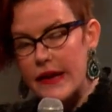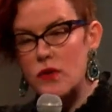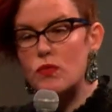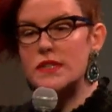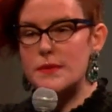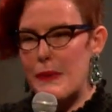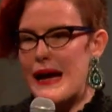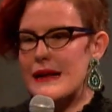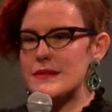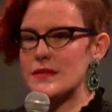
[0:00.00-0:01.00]
in
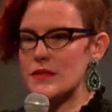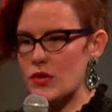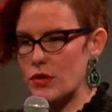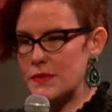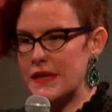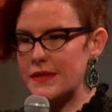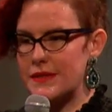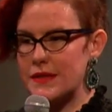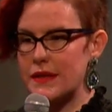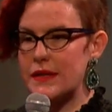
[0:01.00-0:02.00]
response to
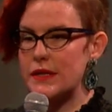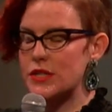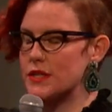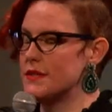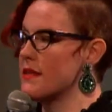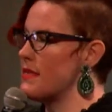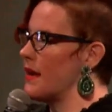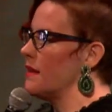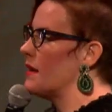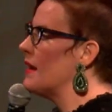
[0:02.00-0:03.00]
circumstances and conditions? The
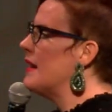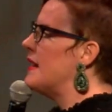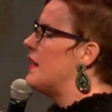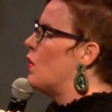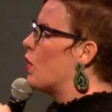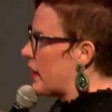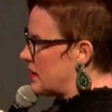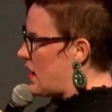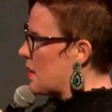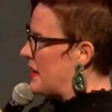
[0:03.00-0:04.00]
thing that we're going
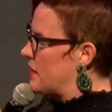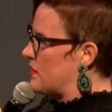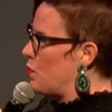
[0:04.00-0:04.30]
to talk about this